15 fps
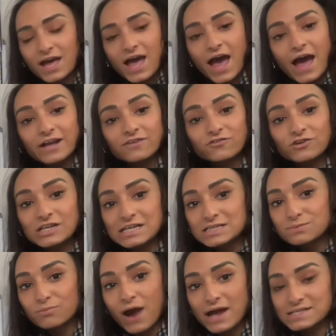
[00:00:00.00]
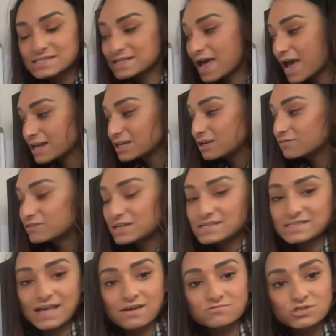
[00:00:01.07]
And if you need to practice any of
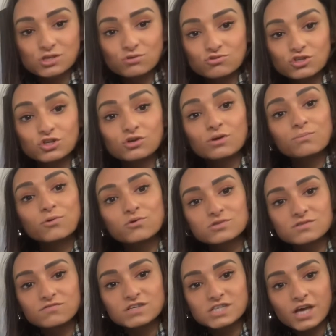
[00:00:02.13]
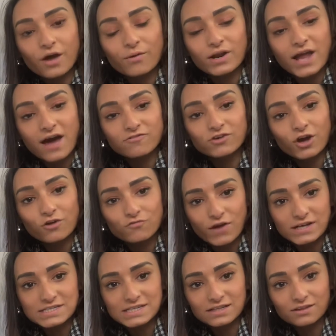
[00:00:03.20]
these sounds, children, you can pause the video and have a go
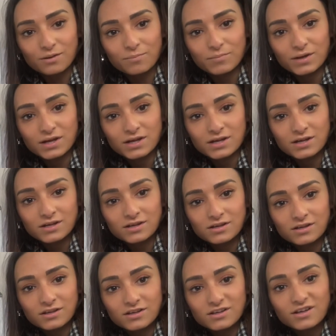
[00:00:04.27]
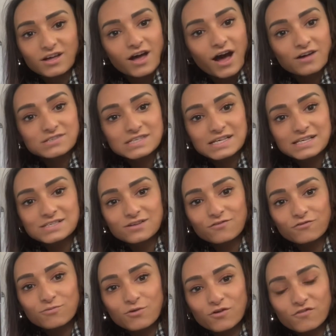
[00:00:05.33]
writing them. I'll see you soon
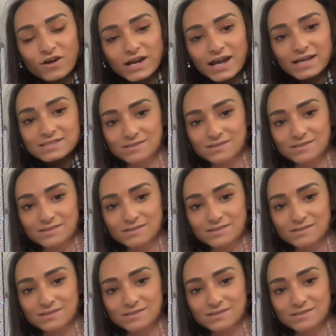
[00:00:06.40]
for more phonics.